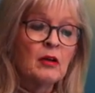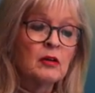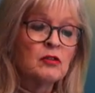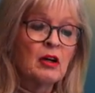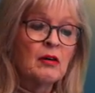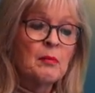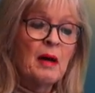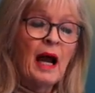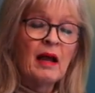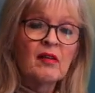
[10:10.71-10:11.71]

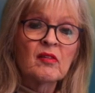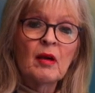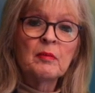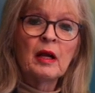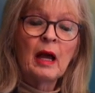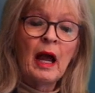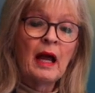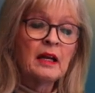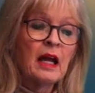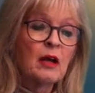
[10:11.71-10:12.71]
Jeremiah. Some
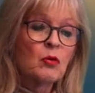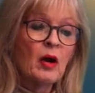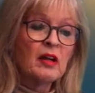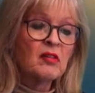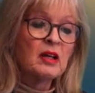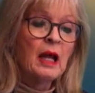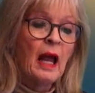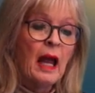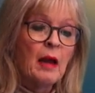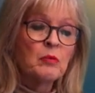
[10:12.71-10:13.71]
had equated
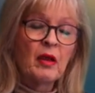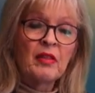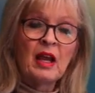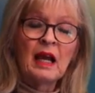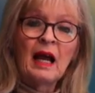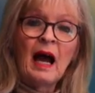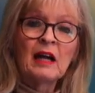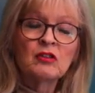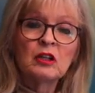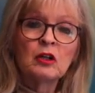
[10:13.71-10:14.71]
him with
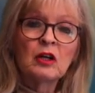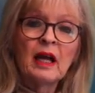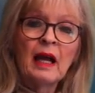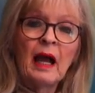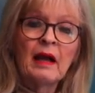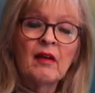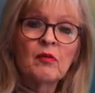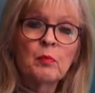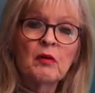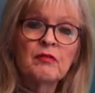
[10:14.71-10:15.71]
Elijah, looking at
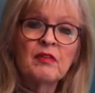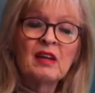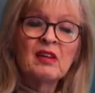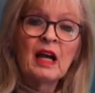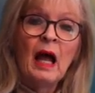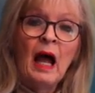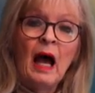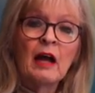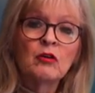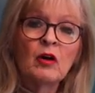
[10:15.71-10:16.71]
his prophetic
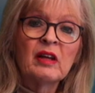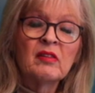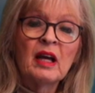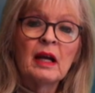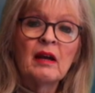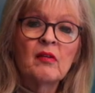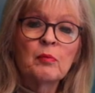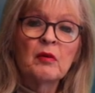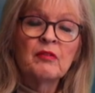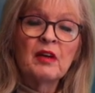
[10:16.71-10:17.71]
anointing and his
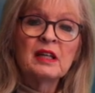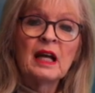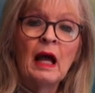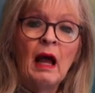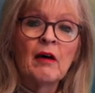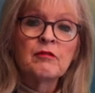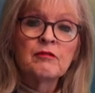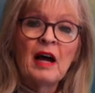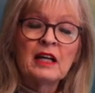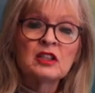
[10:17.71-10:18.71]
prophetic
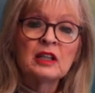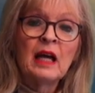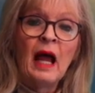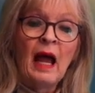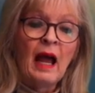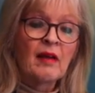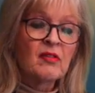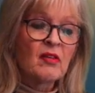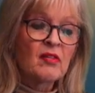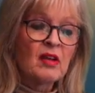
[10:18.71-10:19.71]
function
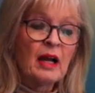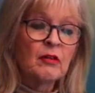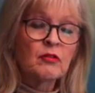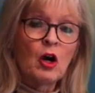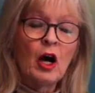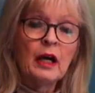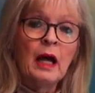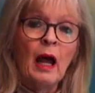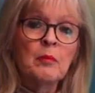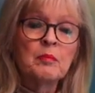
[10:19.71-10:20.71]
as the Son of God.
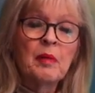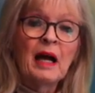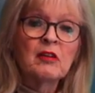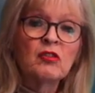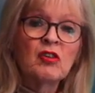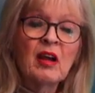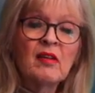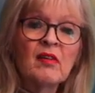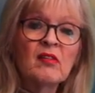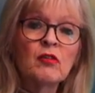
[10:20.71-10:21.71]
But
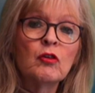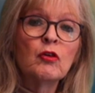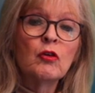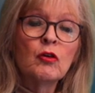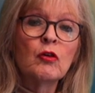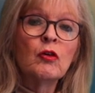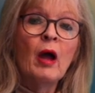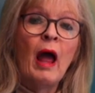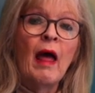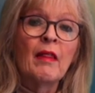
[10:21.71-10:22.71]
Jesus knew
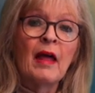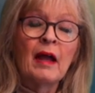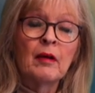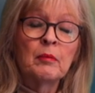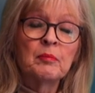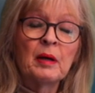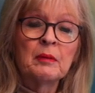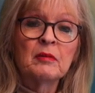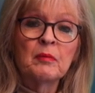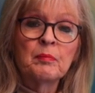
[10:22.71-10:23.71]
that,
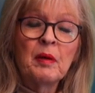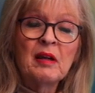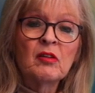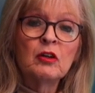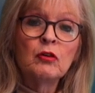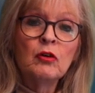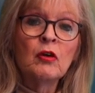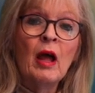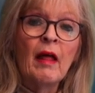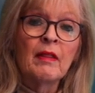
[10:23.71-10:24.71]
but Peter
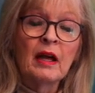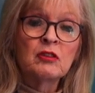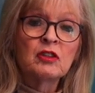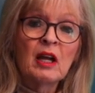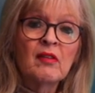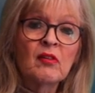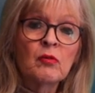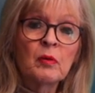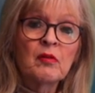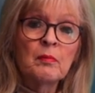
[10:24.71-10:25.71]
knew that
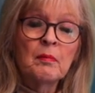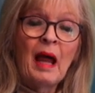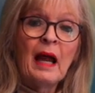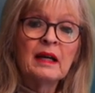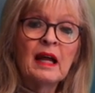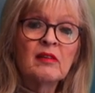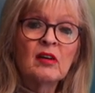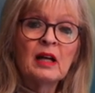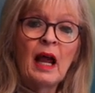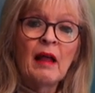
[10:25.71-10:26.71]
Jesus was
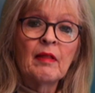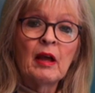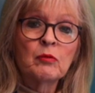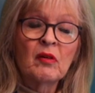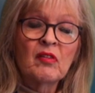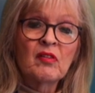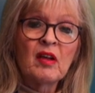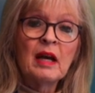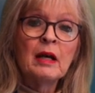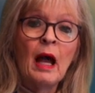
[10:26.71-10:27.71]
mandated and that was
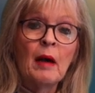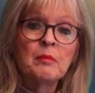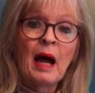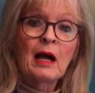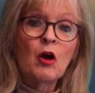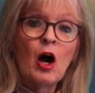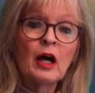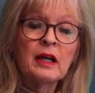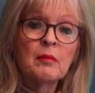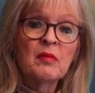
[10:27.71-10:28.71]
sent by
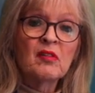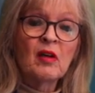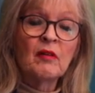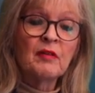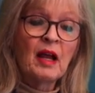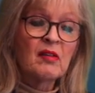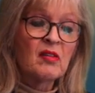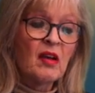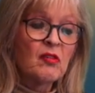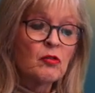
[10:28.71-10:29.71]
God himself, and
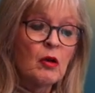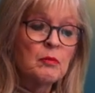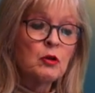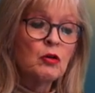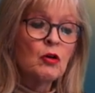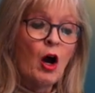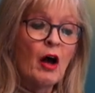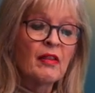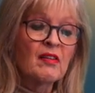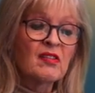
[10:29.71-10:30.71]
says to him, "You
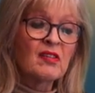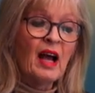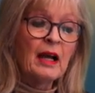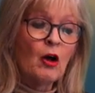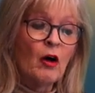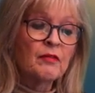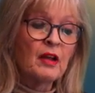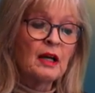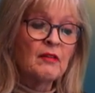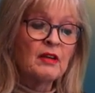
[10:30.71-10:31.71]
are the Son of
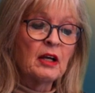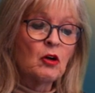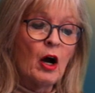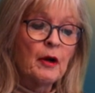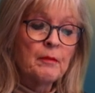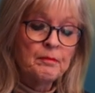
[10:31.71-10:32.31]
the living God."